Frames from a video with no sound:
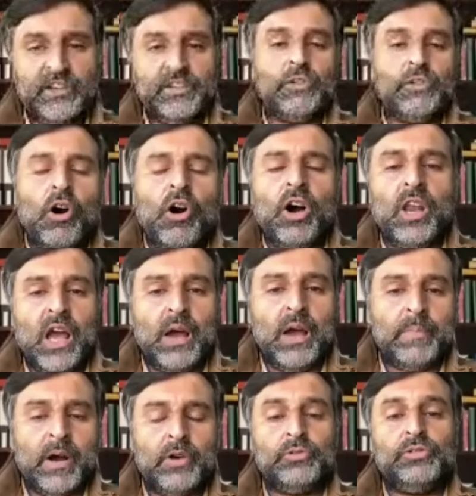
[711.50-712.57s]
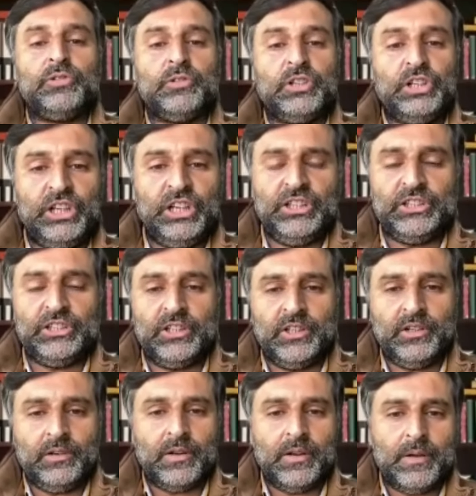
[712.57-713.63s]
all about
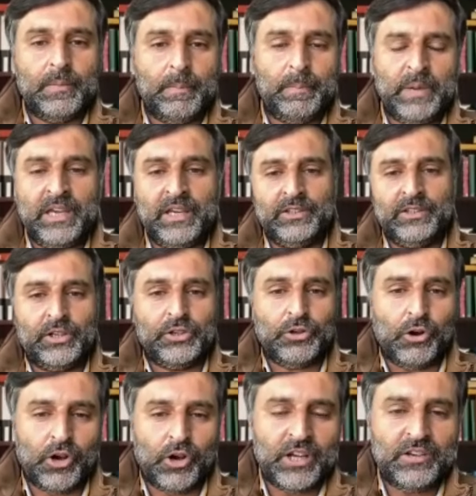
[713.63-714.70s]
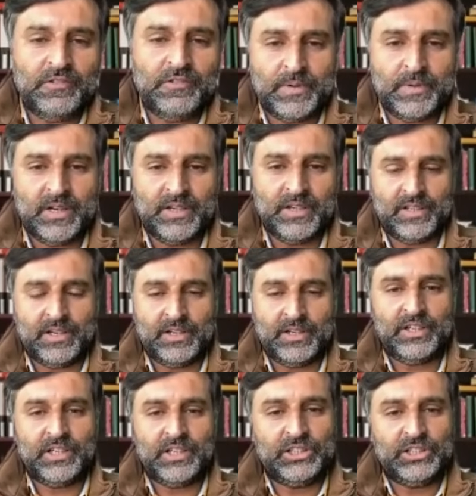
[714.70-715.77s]
teacher being the talkative person,
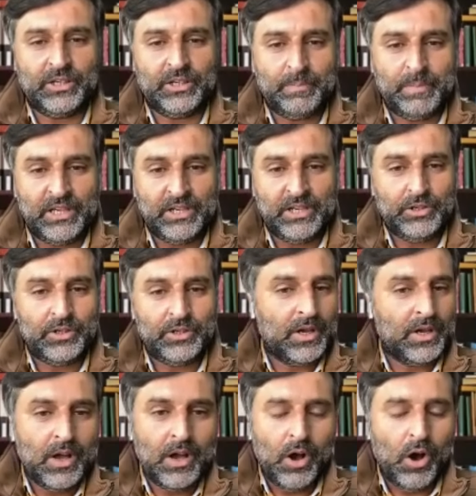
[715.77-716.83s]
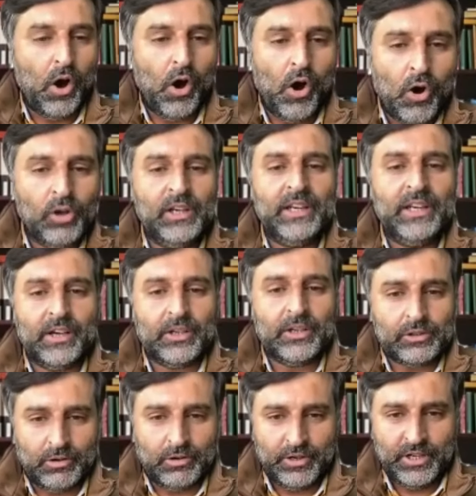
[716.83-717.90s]
teacher being only
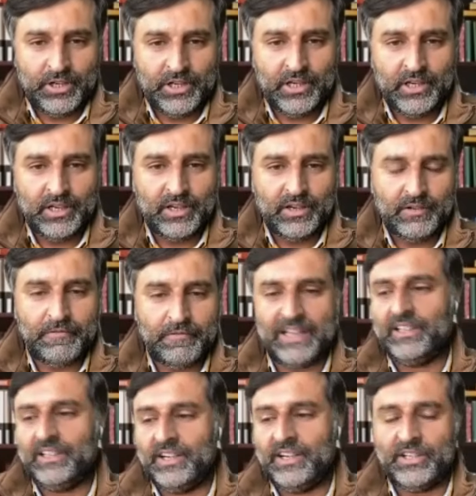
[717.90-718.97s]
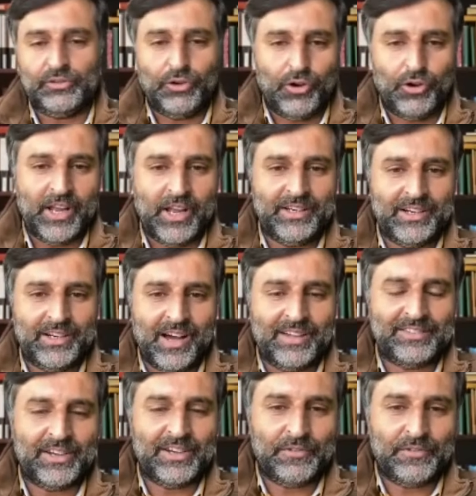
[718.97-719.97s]
authority, whether it is online class or